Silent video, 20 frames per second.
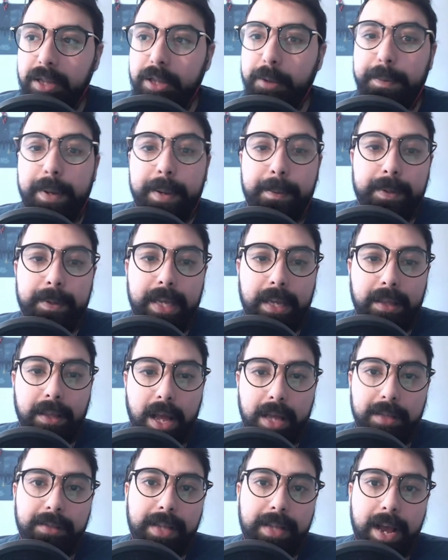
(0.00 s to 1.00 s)
the people that
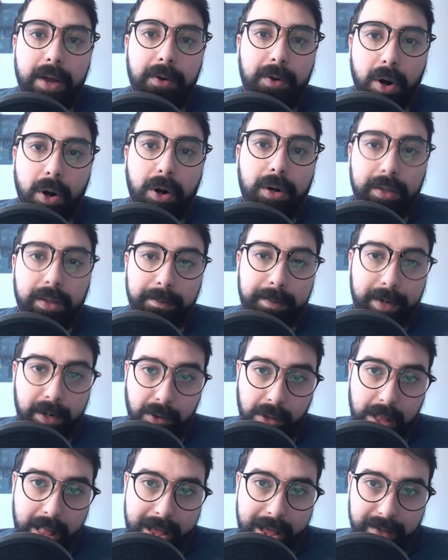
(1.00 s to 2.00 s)
lost out are the
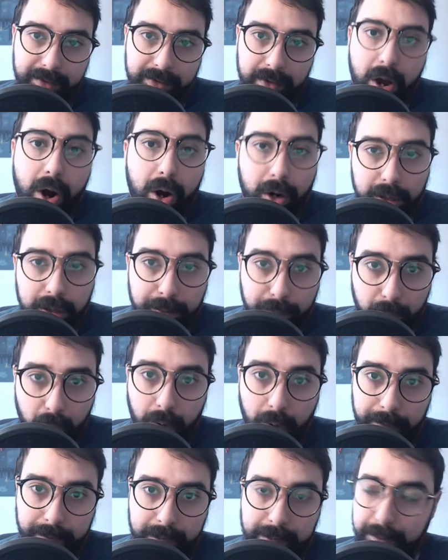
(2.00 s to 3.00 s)
middle class, are the
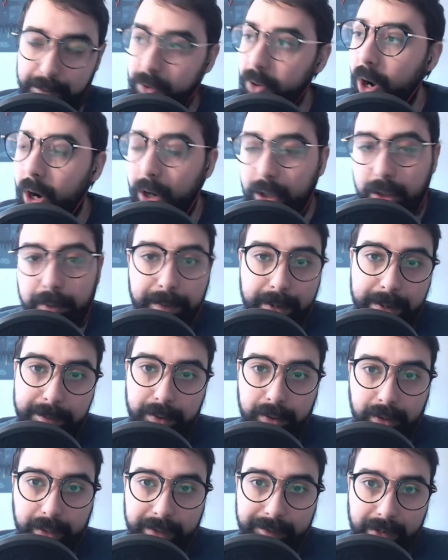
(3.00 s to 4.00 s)
poor people, are the
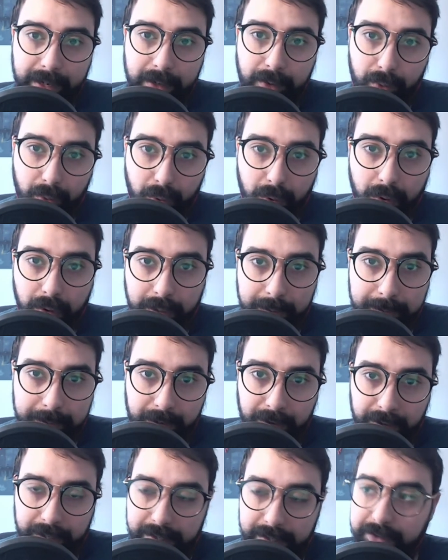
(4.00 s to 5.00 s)
people living in rural
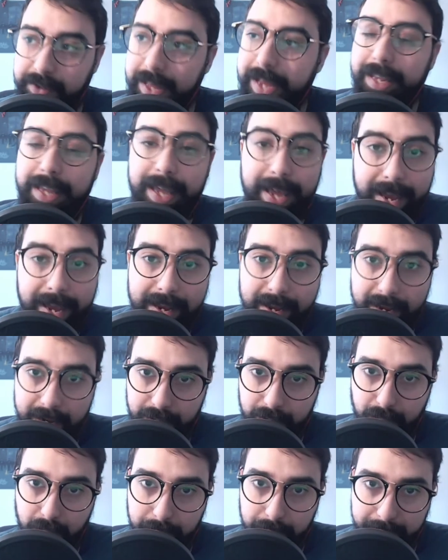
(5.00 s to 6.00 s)
communities that can't
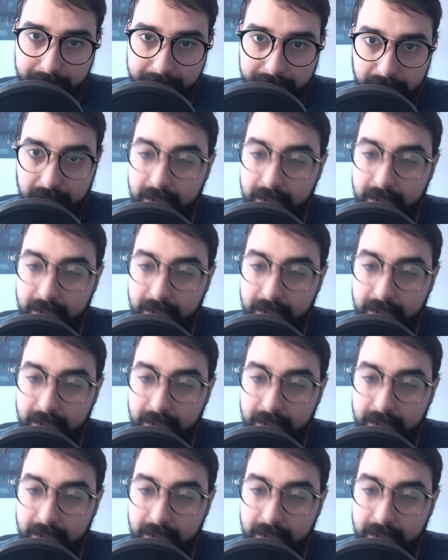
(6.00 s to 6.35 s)
get to a bank,